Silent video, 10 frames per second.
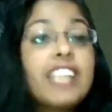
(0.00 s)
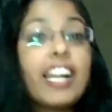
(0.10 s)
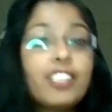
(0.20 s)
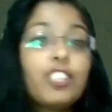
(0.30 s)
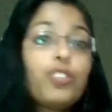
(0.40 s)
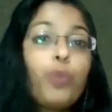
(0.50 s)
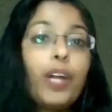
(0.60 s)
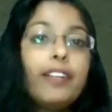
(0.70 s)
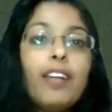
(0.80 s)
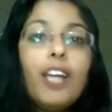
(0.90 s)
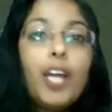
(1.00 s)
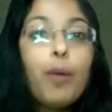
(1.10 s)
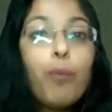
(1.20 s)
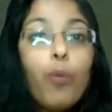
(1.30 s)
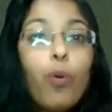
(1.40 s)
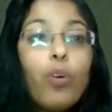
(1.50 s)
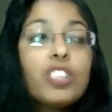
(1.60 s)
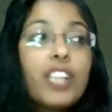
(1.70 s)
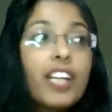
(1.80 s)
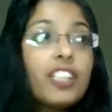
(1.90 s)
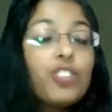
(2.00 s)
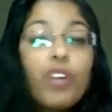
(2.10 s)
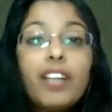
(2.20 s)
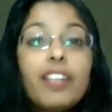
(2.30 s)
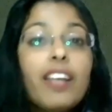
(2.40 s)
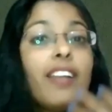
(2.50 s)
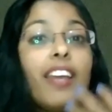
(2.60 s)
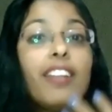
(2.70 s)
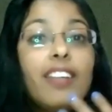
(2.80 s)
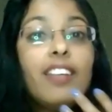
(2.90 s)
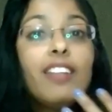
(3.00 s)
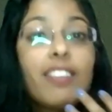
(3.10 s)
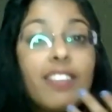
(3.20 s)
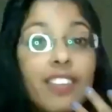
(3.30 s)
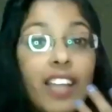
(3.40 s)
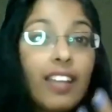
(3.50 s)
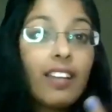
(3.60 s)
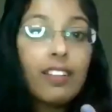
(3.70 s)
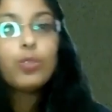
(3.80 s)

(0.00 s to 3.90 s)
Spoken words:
satisfied, more satisfied than anything.